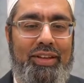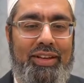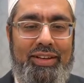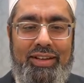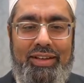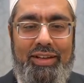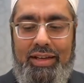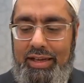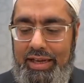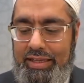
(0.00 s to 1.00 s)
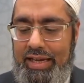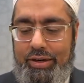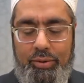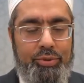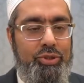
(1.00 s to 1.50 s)
Right? And
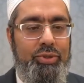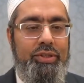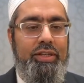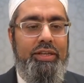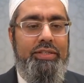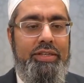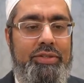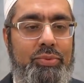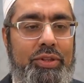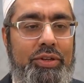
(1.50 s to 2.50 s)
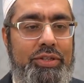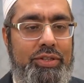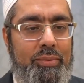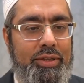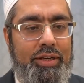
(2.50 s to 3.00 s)
that opportunity exists whether
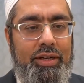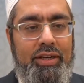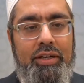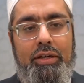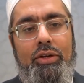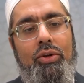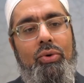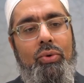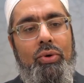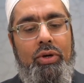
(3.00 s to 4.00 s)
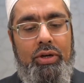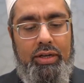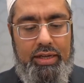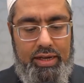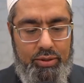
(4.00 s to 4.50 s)
it's Ramadan or
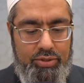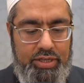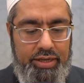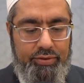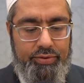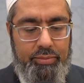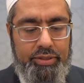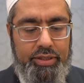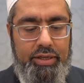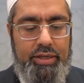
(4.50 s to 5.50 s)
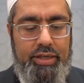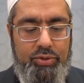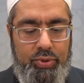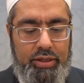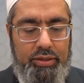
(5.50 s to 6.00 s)
outside of Ramadan
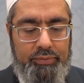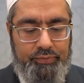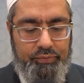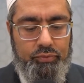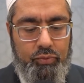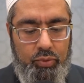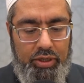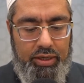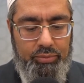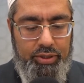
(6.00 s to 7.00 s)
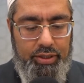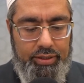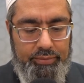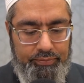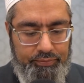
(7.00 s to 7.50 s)
as well. Alhamdulillah.